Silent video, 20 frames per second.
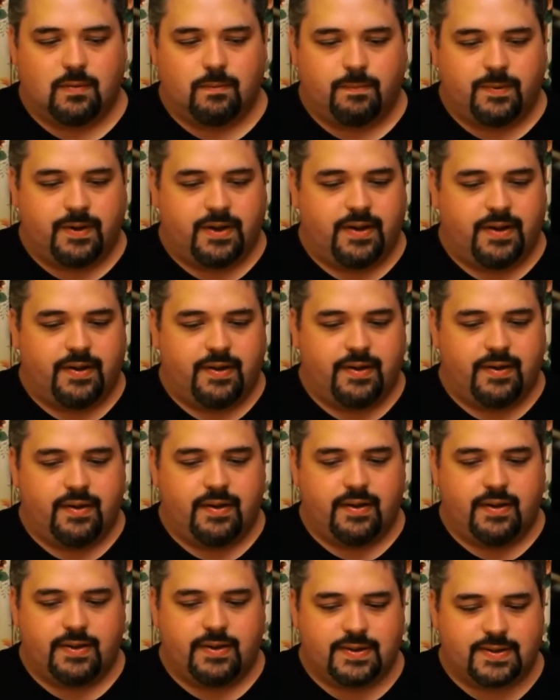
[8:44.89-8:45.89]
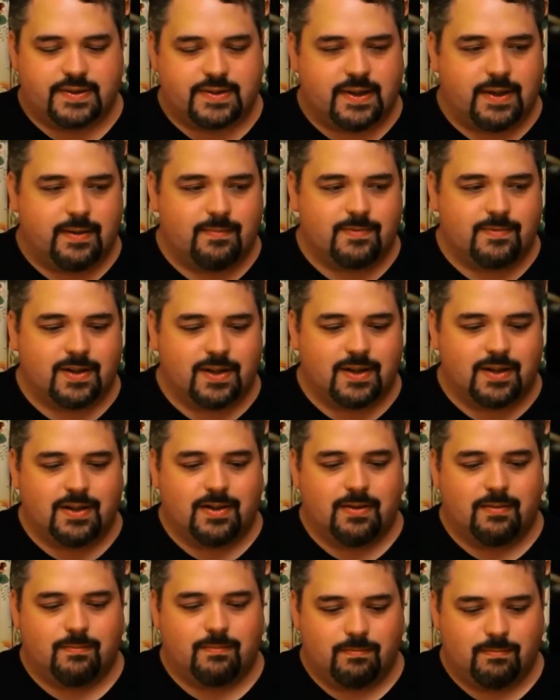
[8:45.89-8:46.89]
but at the same
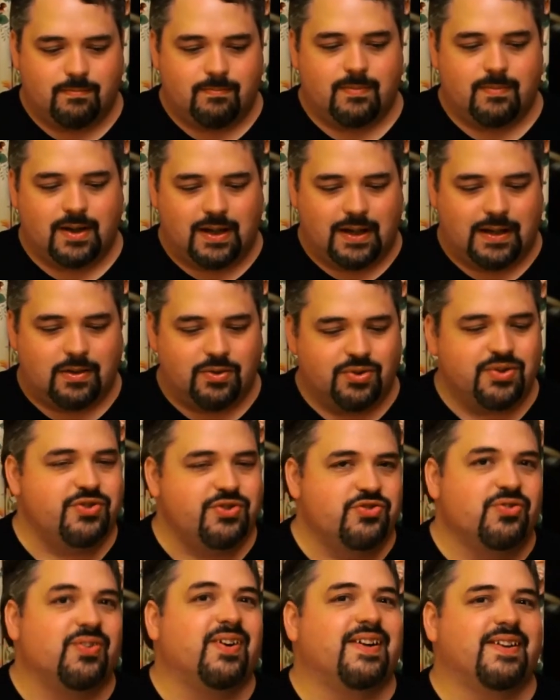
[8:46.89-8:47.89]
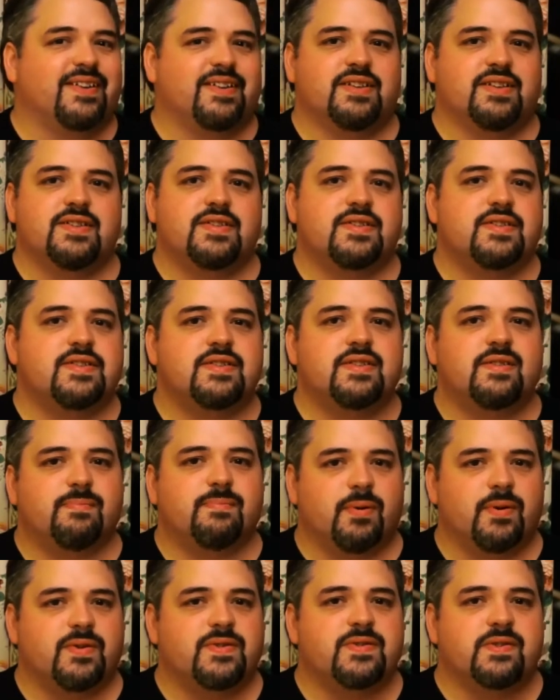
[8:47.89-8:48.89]
time, I couldn't drink this
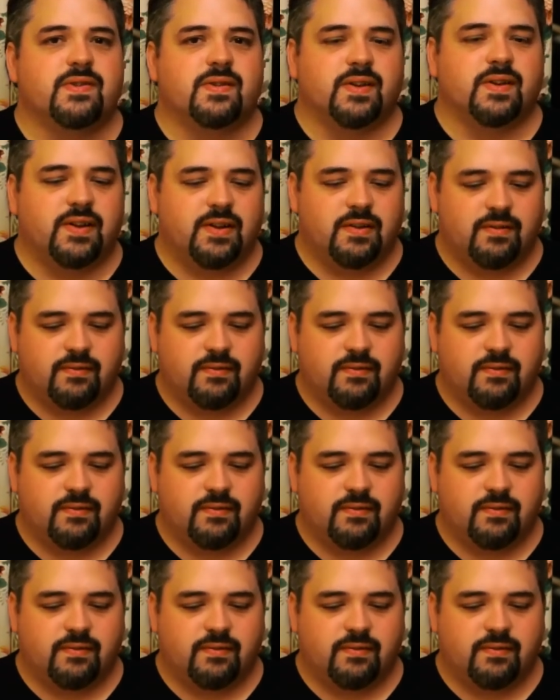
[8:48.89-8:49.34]
personally,